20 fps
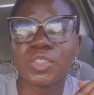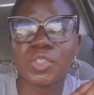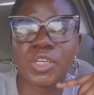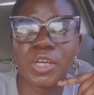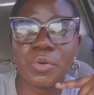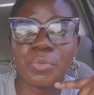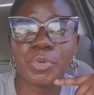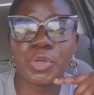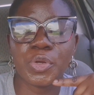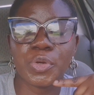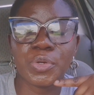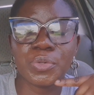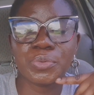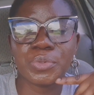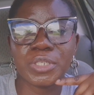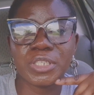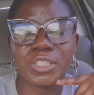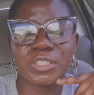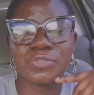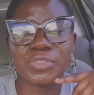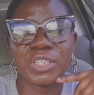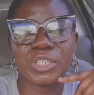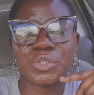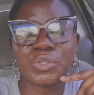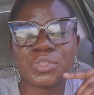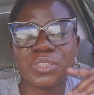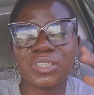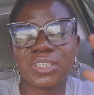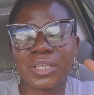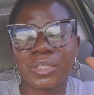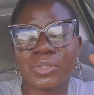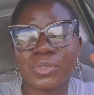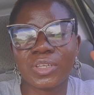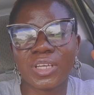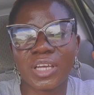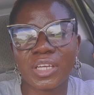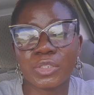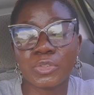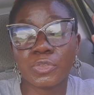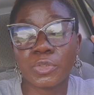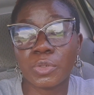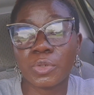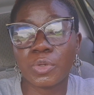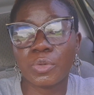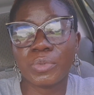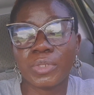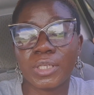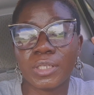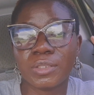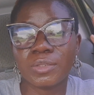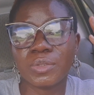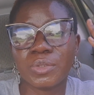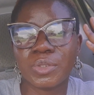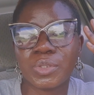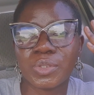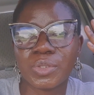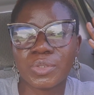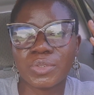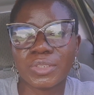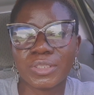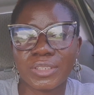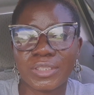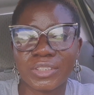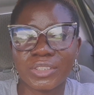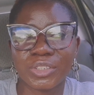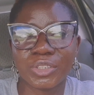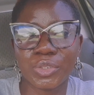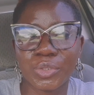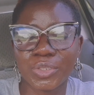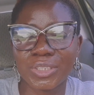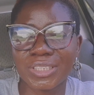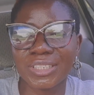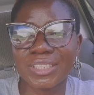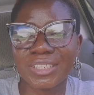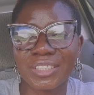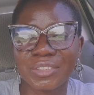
So that'll be all with this video. Thank you guys for coming along on this journey.